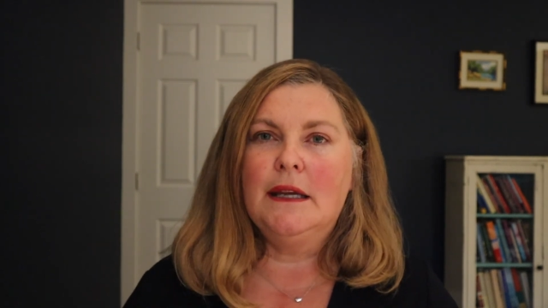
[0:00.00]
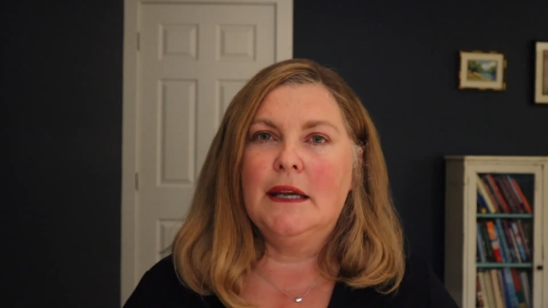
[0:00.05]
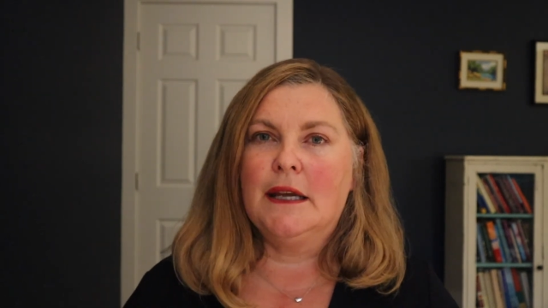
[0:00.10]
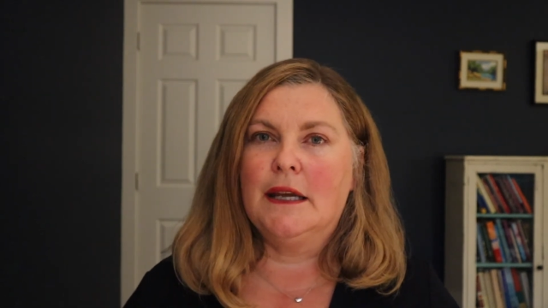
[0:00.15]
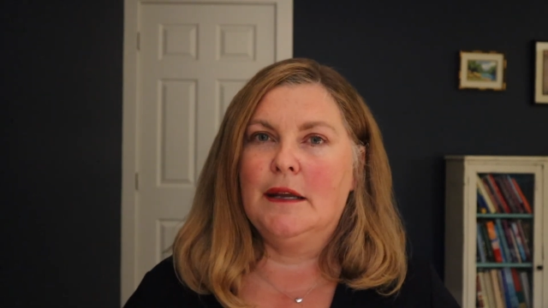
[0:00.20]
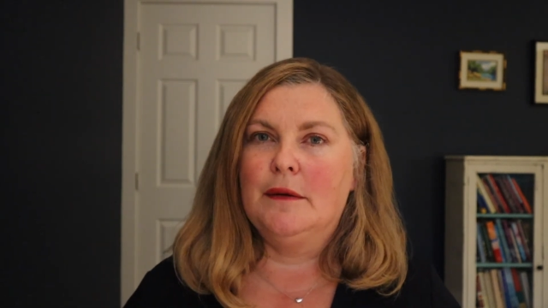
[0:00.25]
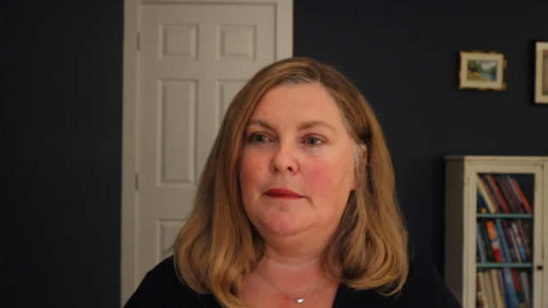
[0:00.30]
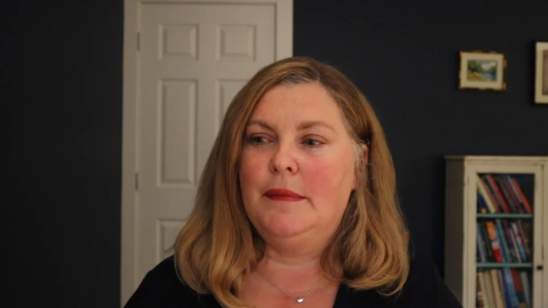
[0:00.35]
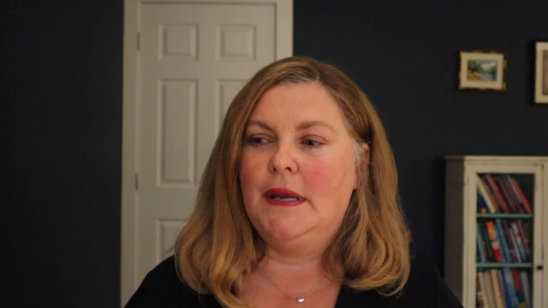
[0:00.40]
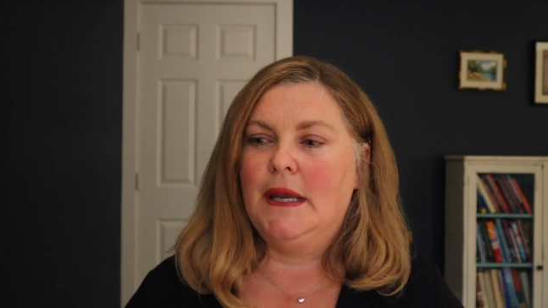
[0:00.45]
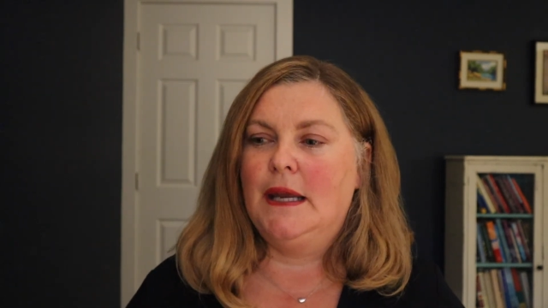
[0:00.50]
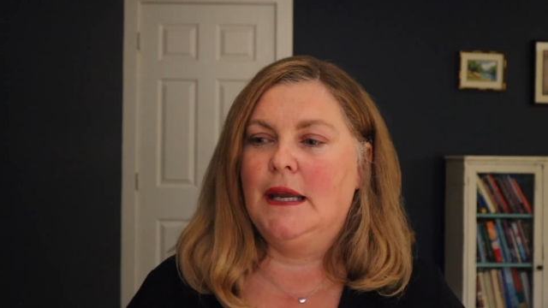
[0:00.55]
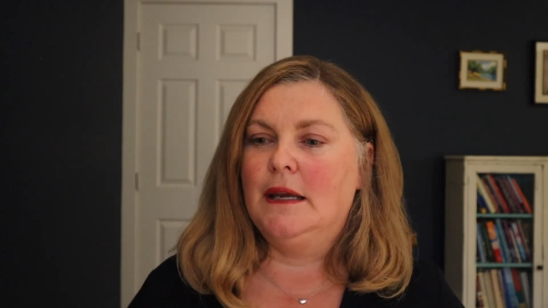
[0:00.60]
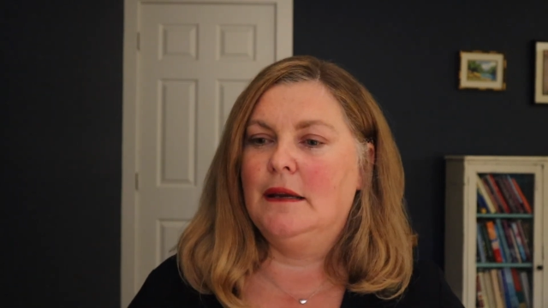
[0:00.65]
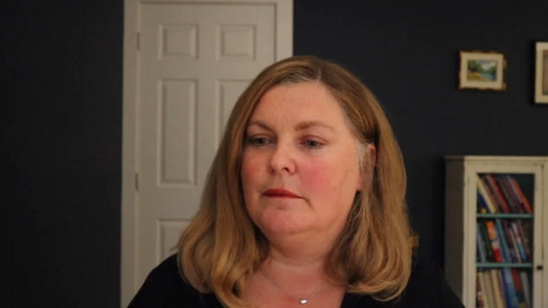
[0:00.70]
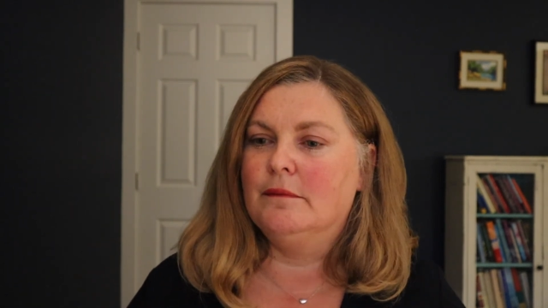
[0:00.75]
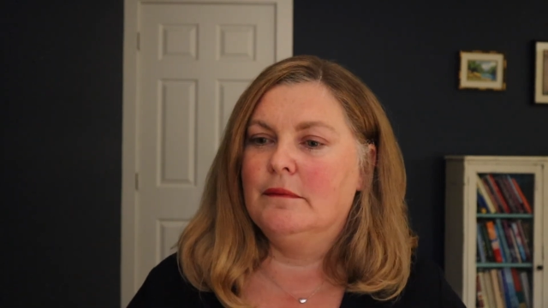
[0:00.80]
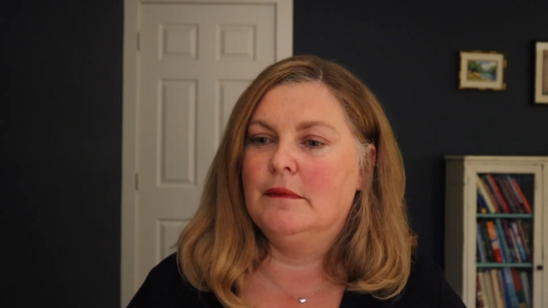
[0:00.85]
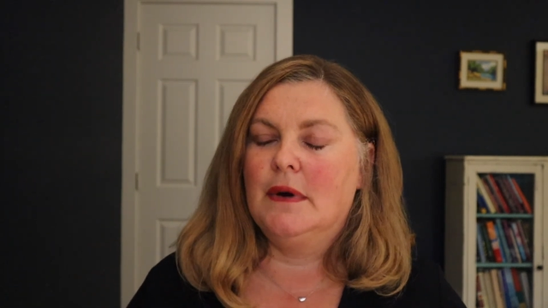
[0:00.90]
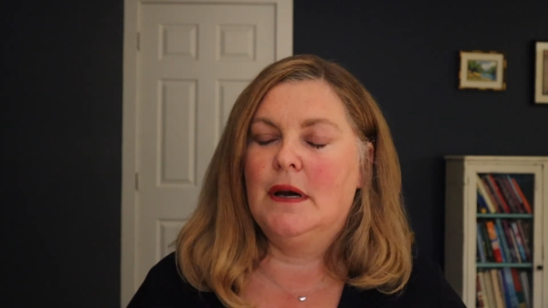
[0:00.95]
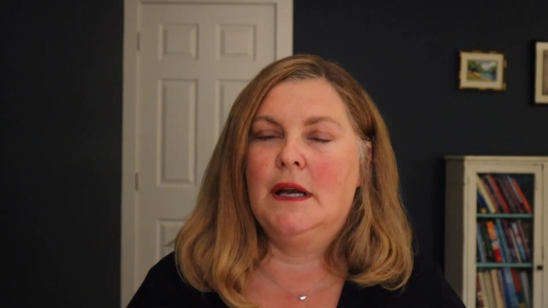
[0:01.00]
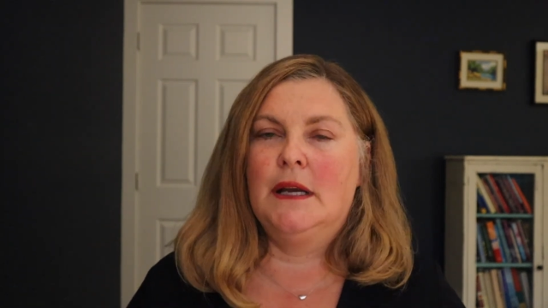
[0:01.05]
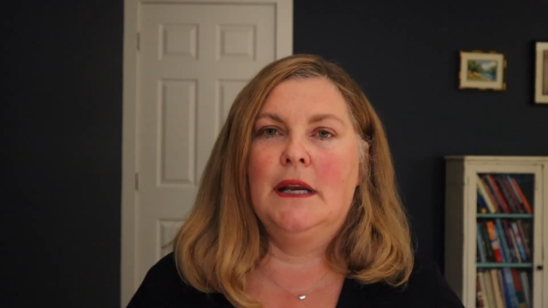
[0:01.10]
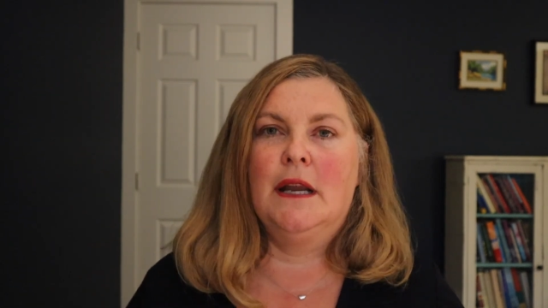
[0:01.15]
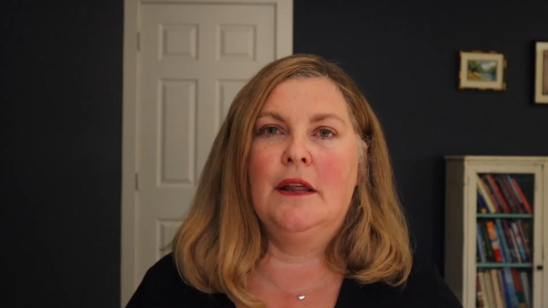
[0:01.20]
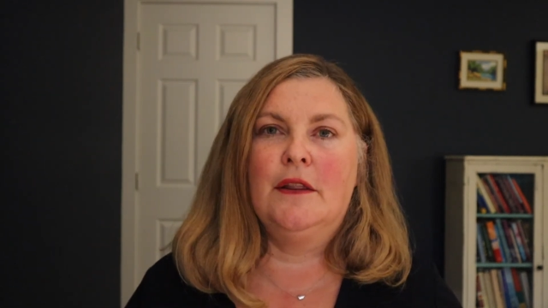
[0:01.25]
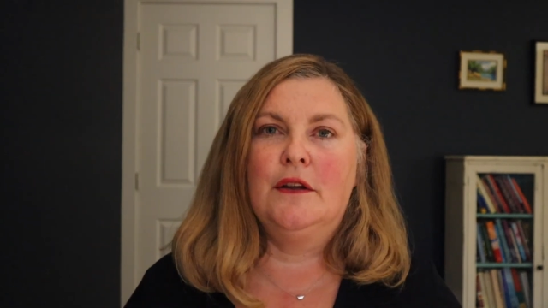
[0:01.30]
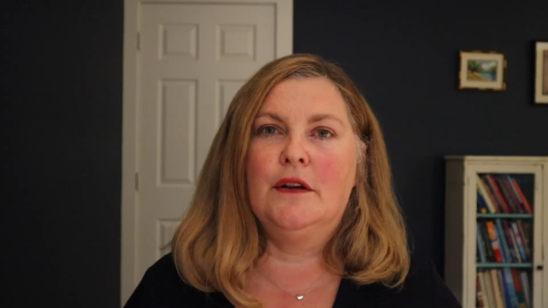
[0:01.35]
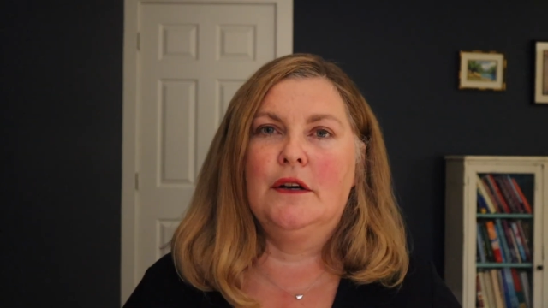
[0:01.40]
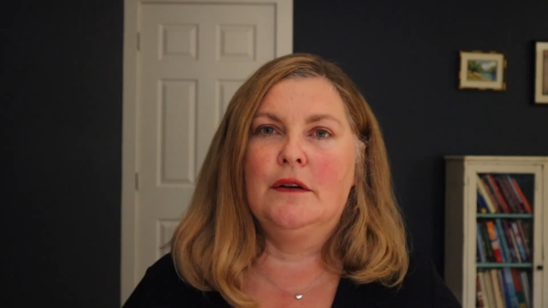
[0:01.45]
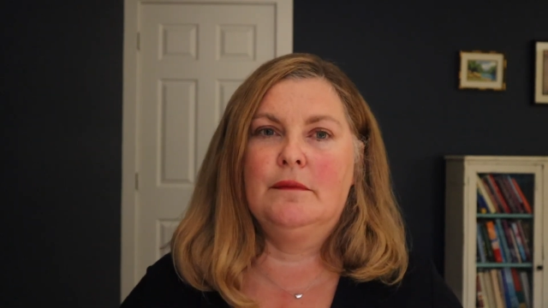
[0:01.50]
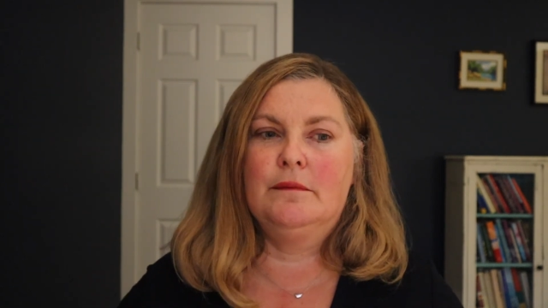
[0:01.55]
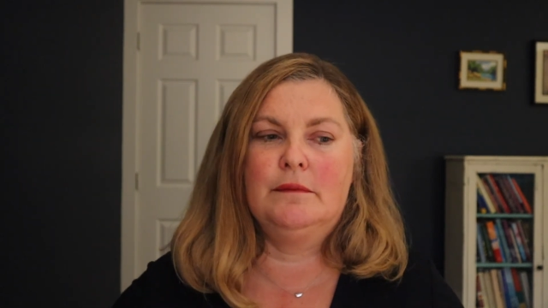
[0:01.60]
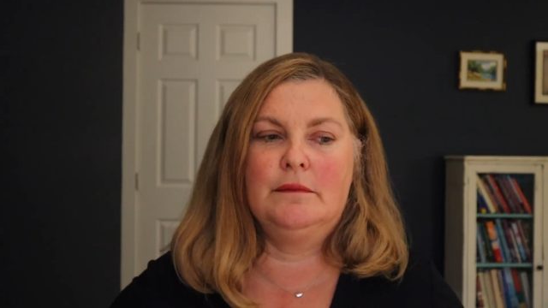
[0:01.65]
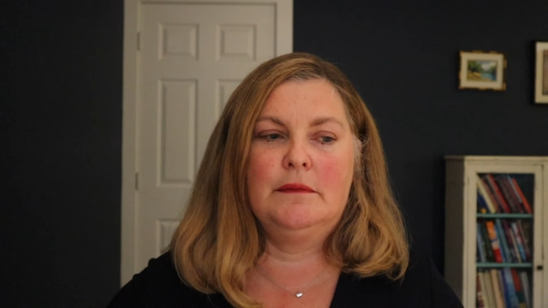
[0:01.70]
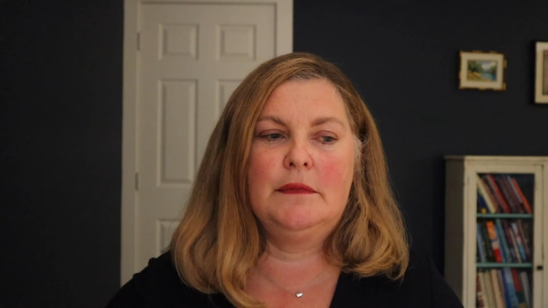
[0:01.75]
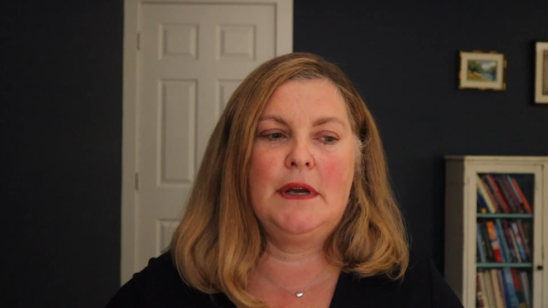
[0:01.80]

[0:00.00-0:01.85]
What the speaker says: It can be another